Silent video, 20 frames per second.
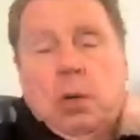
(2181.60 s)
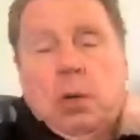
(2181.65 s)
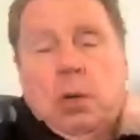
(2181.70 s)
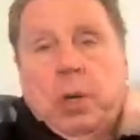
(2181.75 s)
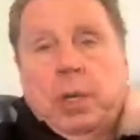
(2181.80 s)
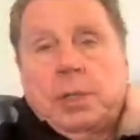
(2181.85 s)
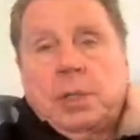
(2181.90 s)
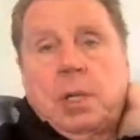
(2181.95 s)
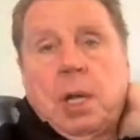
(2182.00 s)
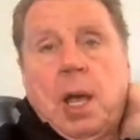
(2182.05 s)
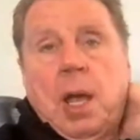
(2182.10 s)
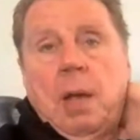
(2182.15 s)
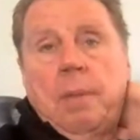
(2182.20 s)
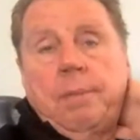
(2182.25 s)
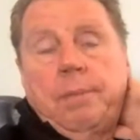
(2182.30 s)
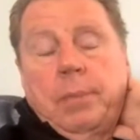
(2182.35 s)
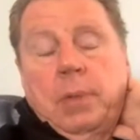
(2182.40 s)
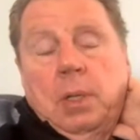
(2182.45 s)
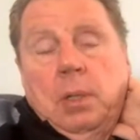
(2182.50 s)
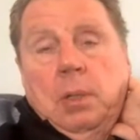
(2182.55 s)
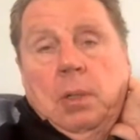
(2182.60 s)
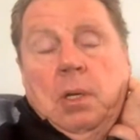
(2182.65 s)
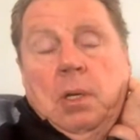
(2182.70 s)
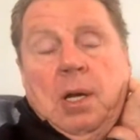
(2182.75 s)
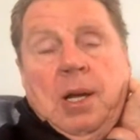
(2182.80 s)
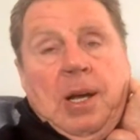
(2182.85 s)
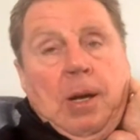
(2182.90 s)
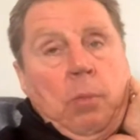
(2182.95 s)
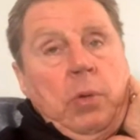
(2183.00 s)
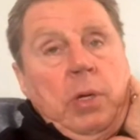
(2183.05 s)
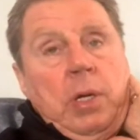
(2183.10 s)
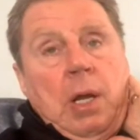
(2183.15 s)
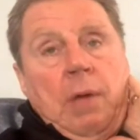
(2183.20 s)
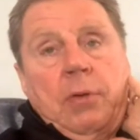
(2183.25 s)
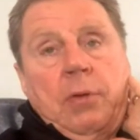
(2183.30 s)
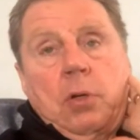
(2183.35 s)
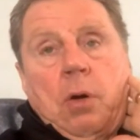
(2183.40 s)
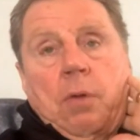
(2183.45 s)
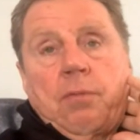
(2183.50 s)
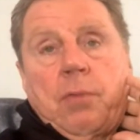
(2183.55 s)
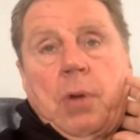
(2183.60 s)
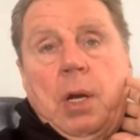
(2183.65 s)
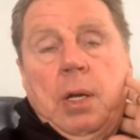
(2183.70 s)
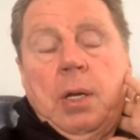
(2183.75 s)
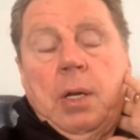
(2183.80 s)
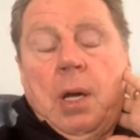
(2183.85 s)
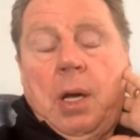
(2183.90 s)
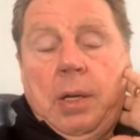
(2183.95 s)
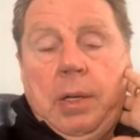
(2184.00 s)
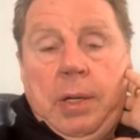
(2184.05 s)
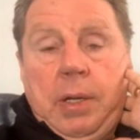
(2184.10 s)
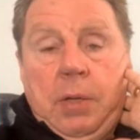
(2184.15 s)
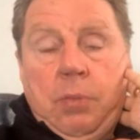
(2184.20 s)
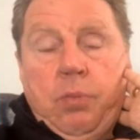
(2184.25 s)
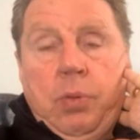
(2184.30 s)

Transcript: at West Ham, and we never got relegated.